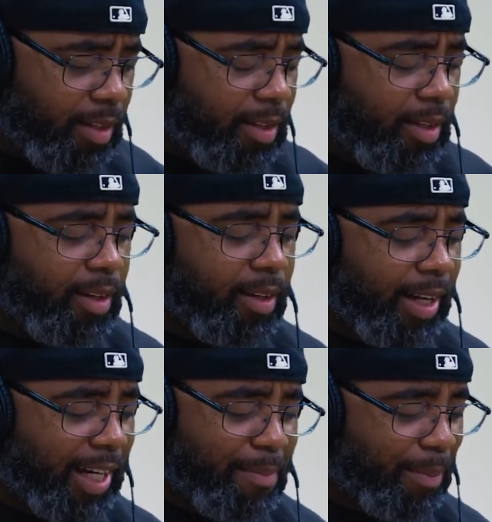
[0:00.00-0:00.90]
I
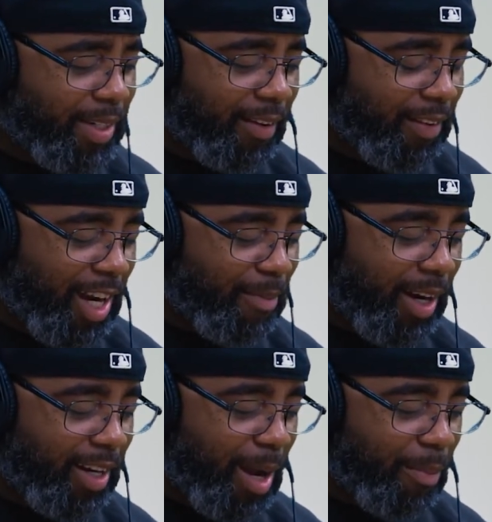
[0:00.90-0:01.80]
can't remember the title name
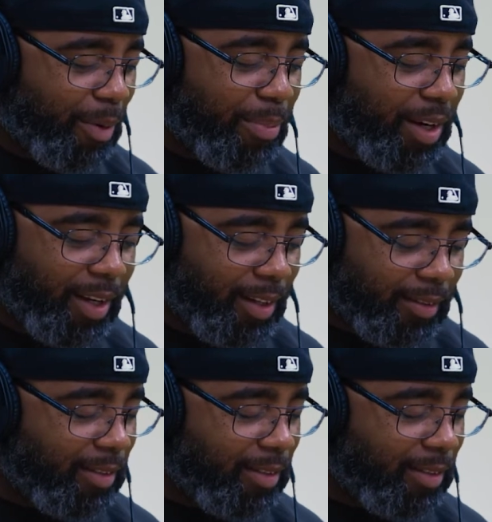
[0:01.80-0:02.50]
right now, but we'll put it in